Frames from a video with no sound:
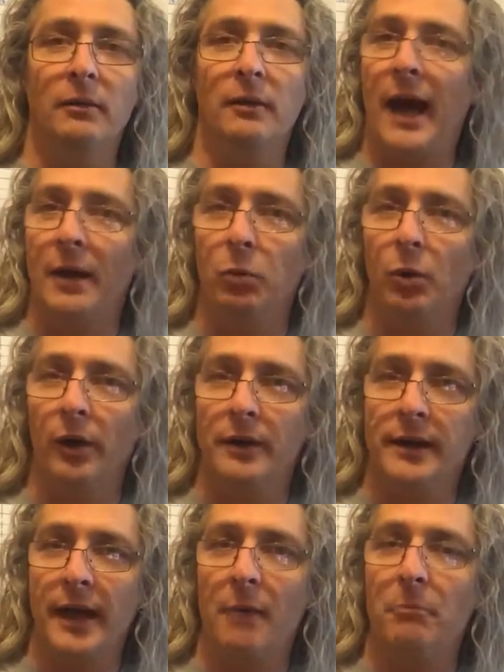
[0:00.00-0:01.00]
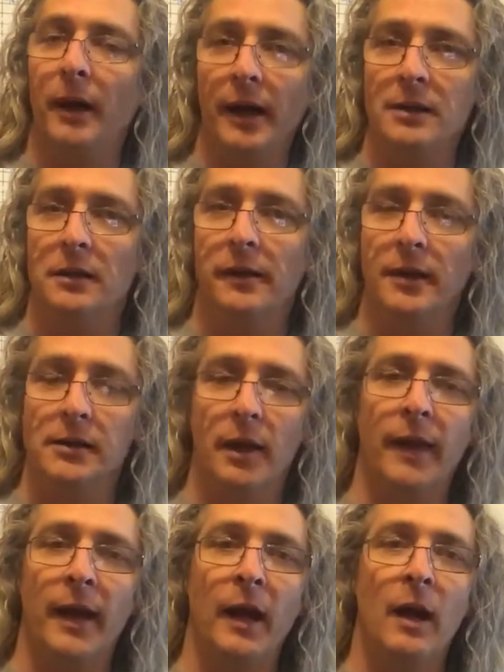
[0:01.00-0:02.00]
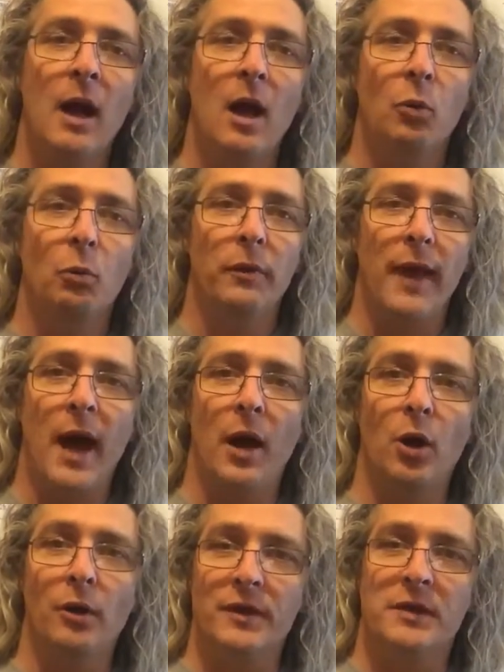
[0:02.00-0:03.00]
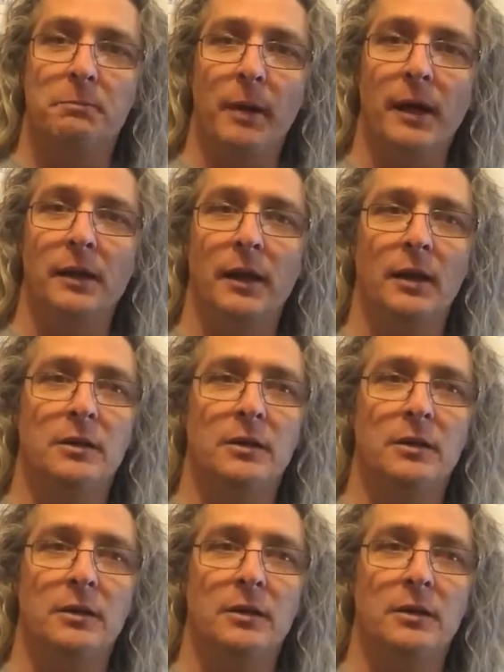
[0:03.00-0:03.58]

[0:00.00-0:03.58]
AdWords campaigns and things like that without overspending.